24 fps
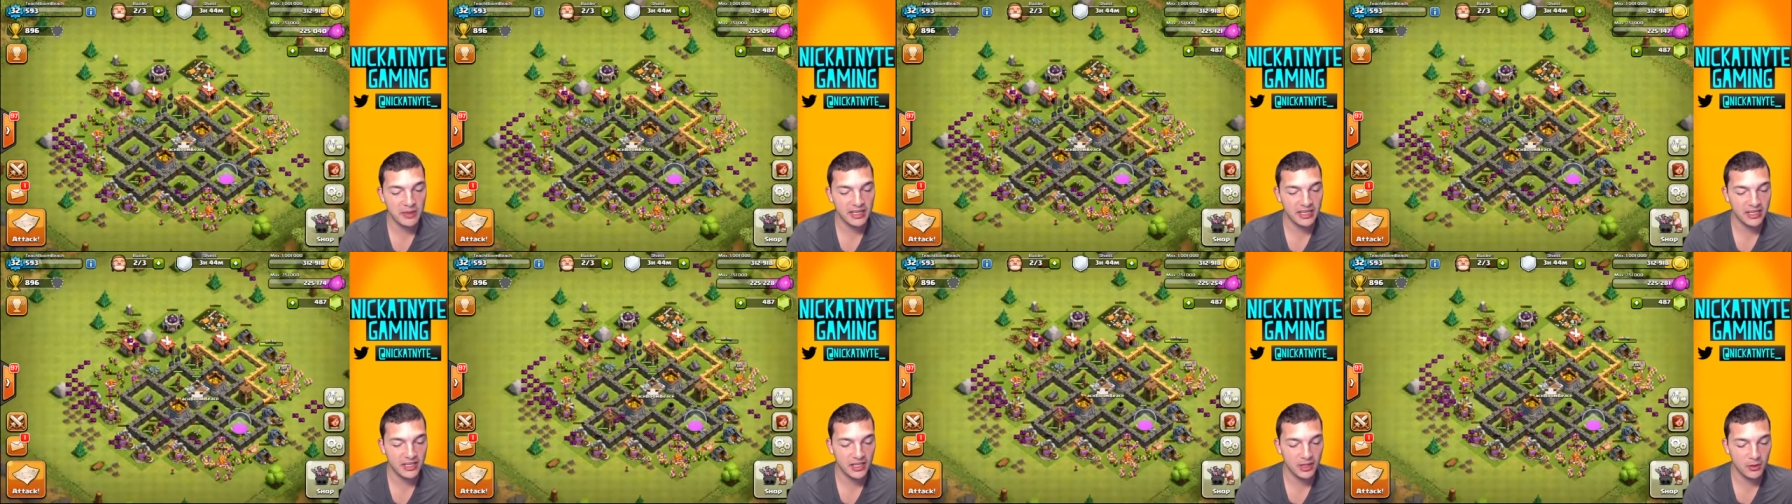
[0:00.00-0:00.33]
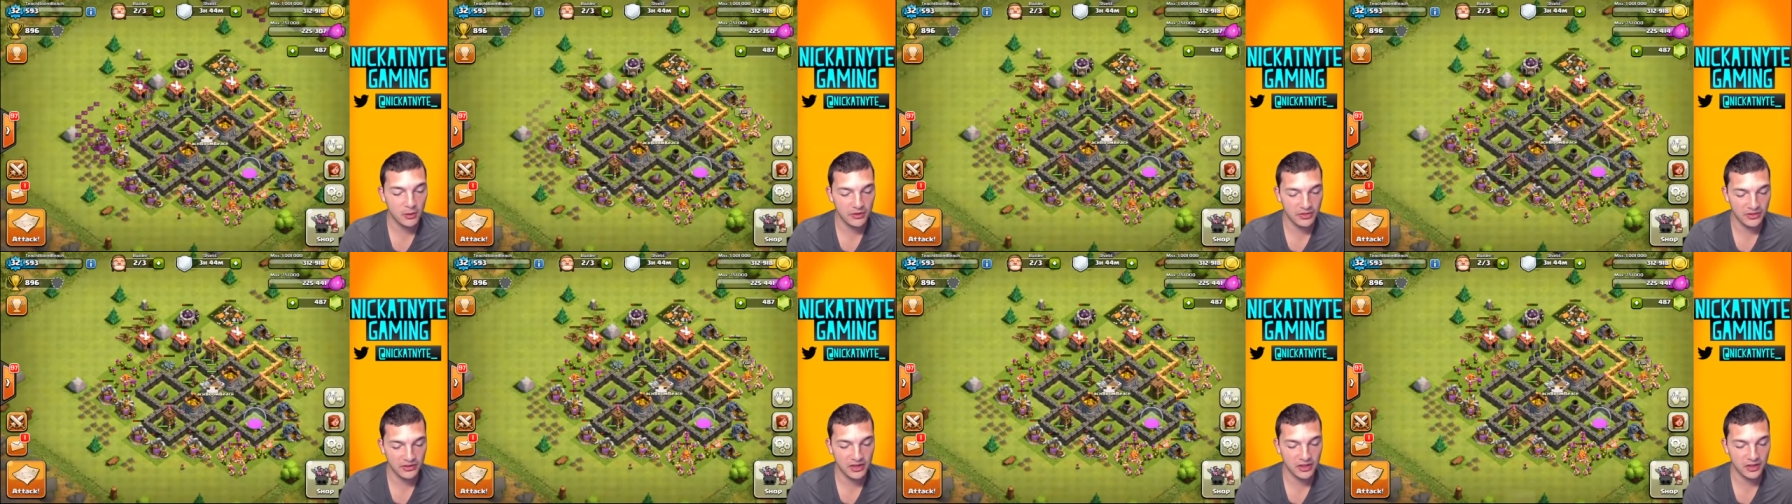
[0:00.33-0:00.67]
here
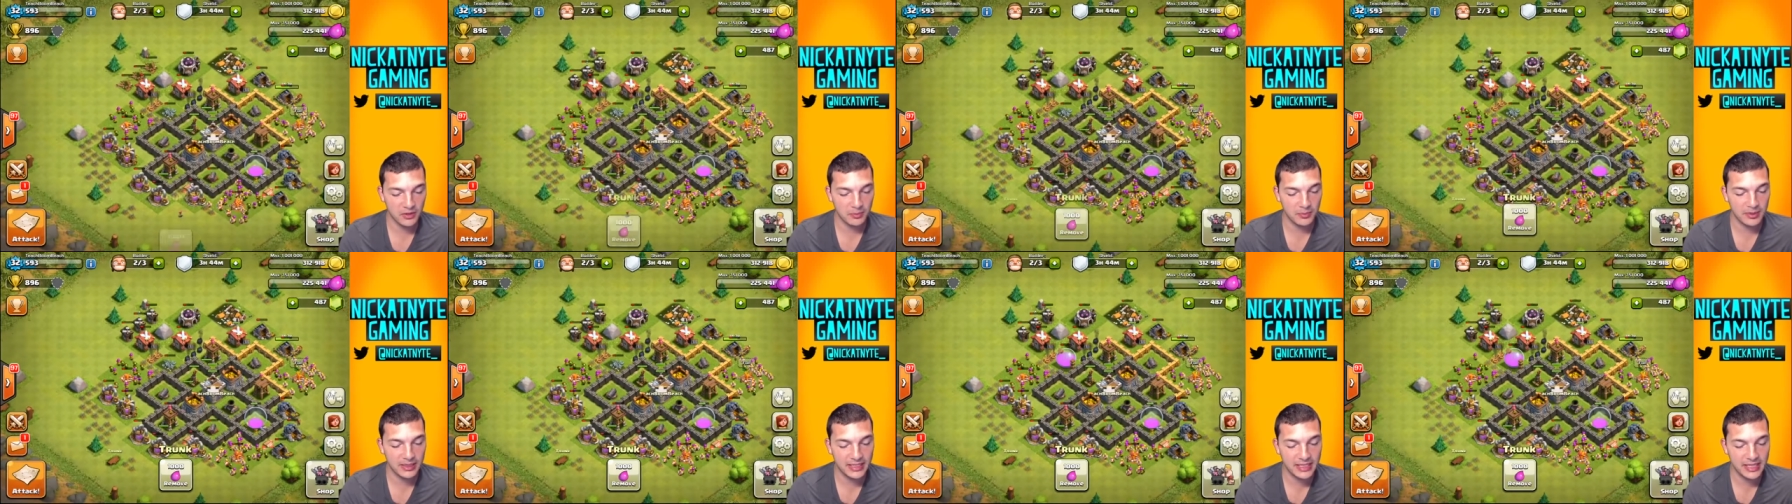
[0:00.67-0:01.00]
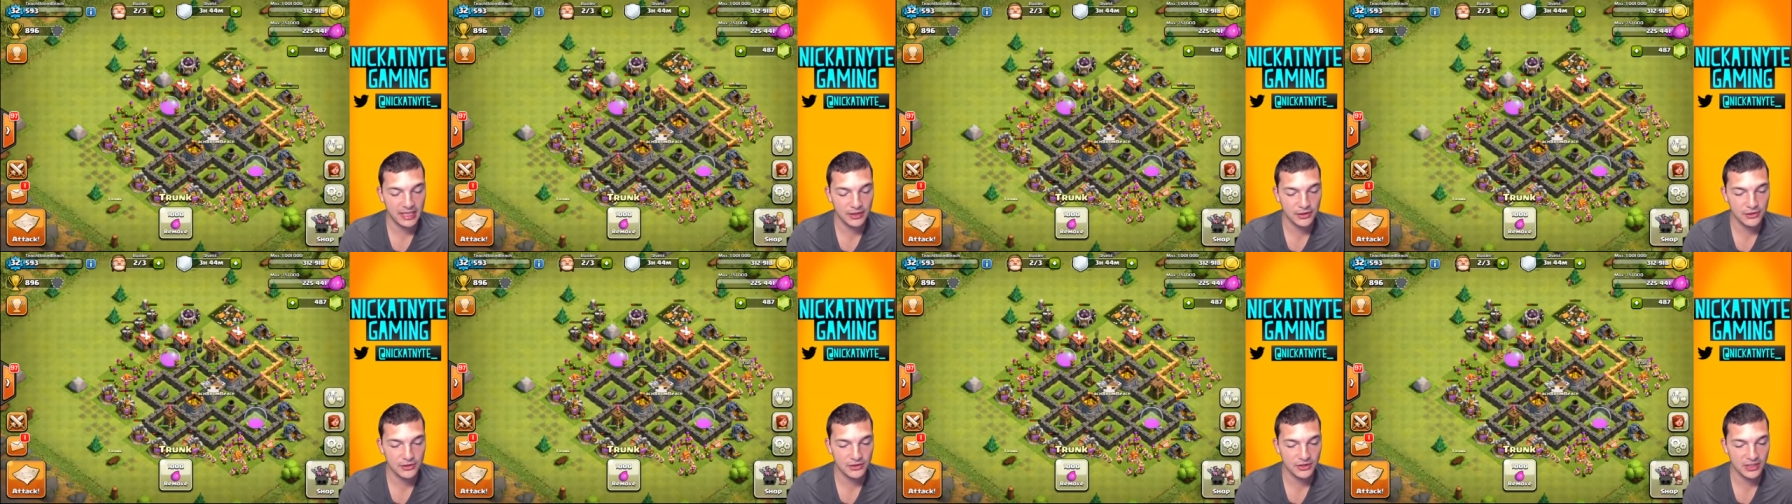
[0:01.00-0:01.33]
with another
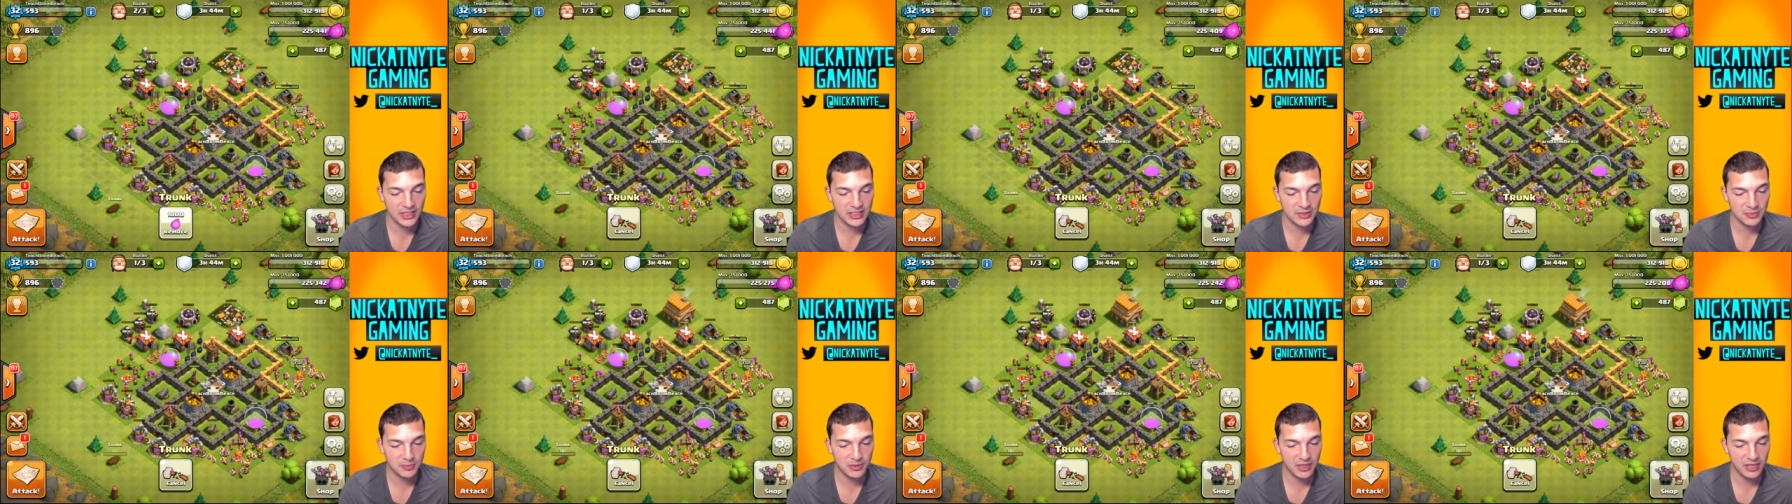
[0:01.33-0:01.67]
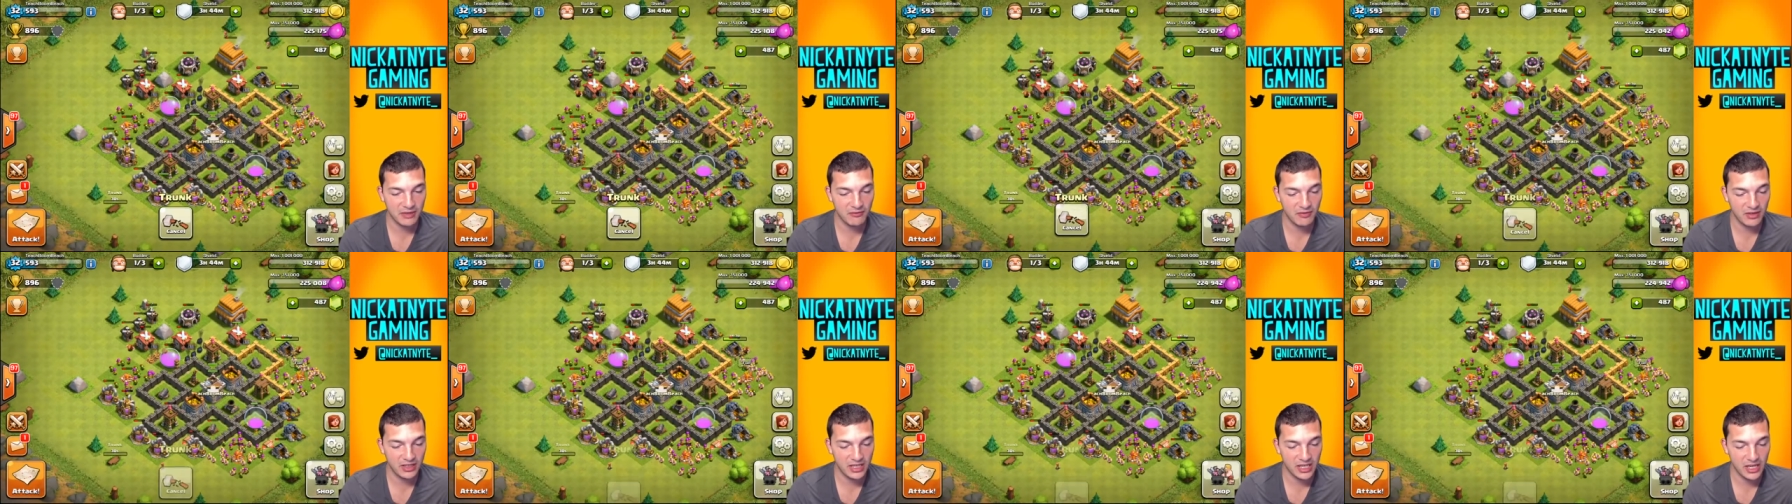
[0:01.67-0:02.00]
beginner's Let's Play
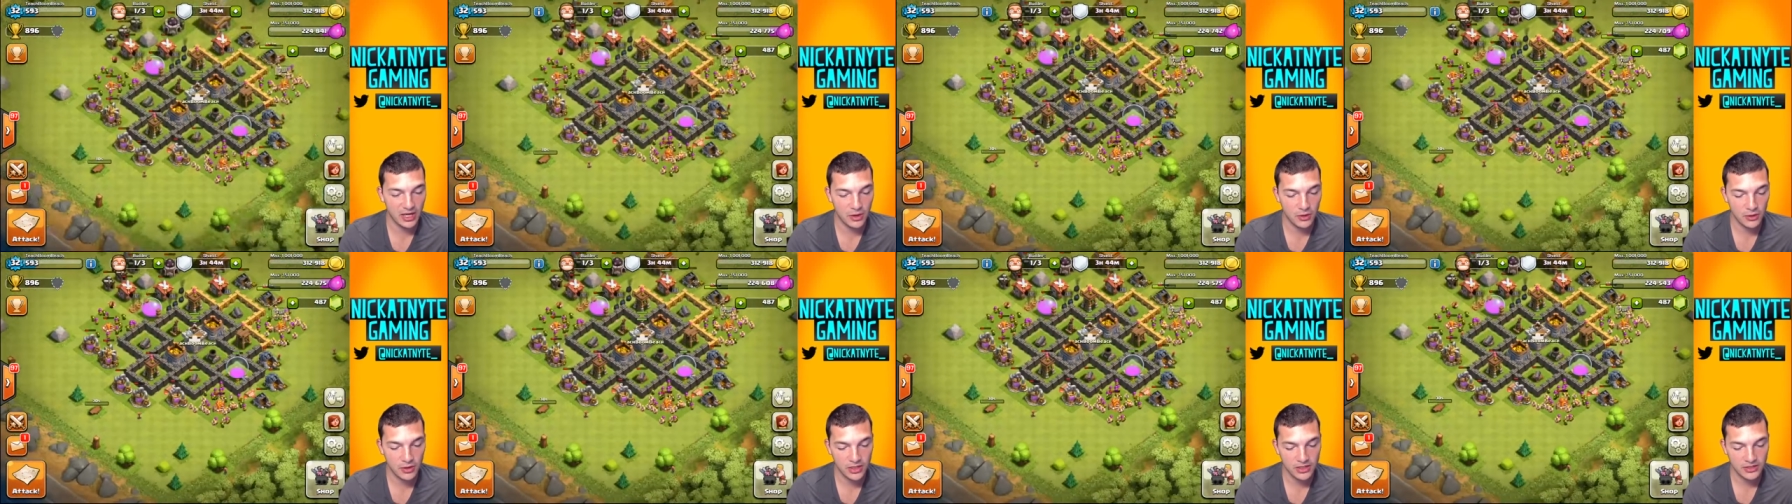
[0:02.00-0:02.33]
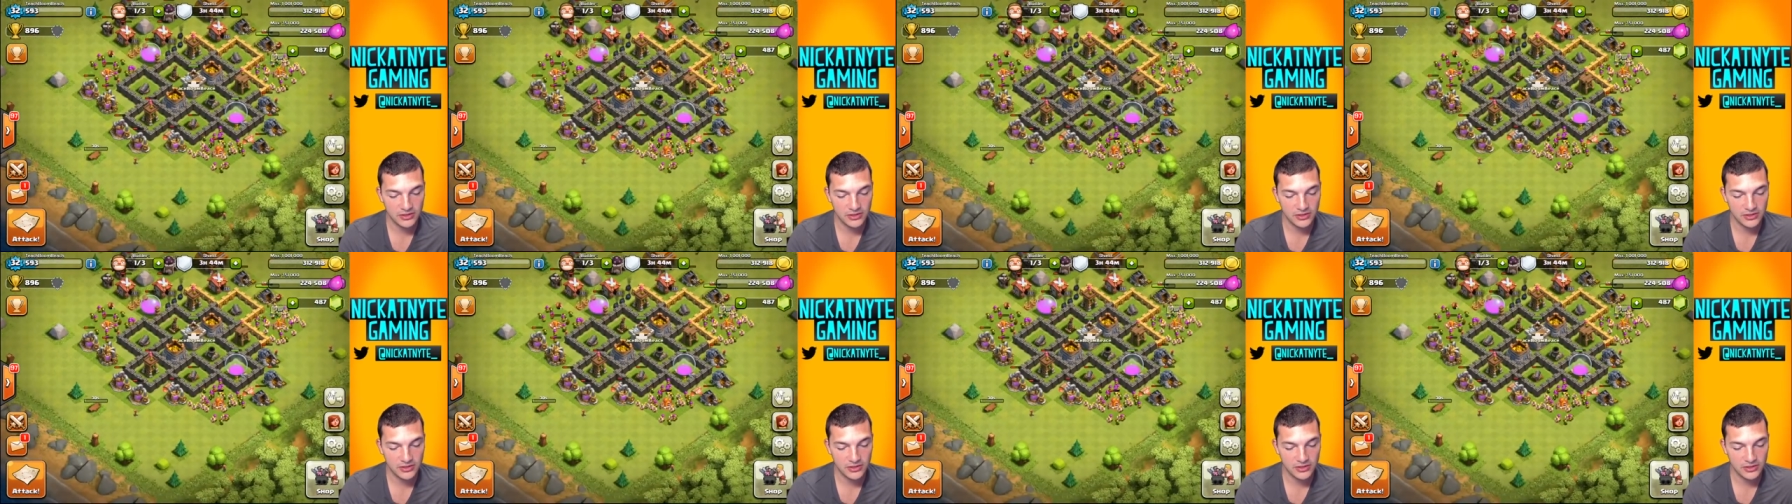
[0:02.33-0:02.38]
video